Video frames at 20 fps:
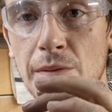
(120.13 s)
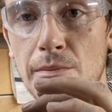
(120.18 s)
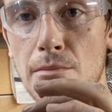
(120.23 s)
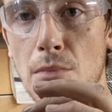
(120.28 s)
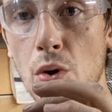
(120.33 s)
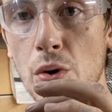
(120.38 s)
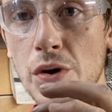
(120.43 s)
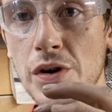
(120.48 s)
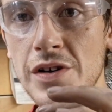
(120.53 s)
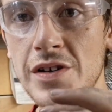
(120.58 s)

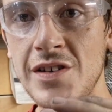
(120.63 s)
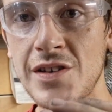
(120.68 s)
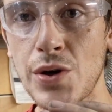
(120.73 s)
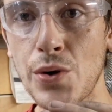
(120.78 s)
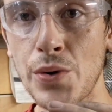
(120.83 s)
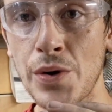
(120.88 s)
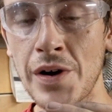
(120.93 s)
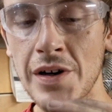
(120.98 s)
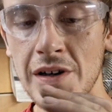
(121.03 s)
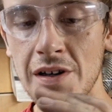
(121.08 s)
more
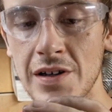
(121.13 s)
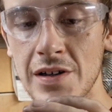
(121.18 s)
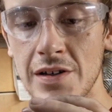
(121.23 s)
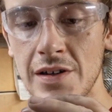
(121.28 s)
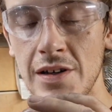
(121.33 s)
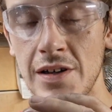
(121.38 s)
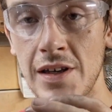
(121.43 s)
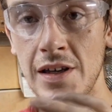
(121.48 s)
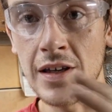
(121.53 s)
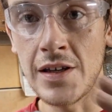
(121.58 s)
torque
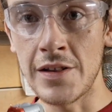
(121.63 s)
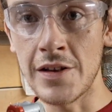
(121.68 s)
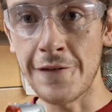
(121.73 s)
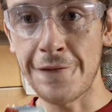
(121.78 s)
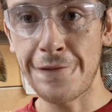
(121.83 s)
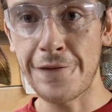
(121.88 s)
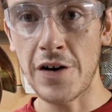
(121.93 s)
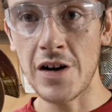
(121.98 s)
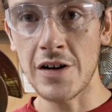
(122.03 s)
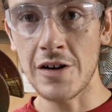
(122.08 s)
in the
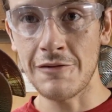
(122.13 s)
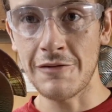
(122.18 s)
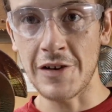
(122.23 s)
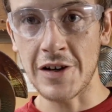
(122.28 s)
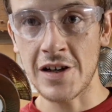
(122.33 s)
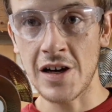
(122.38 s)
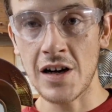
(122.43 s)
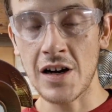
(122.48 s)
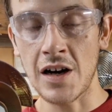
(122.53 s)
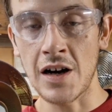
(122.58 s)
front of the
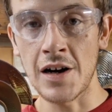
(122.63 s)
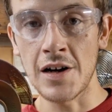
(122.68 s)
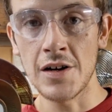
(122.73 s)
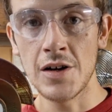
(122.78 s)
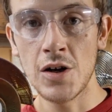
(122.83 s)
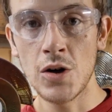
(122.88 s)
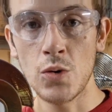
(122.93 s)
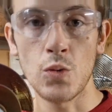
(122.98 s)
car,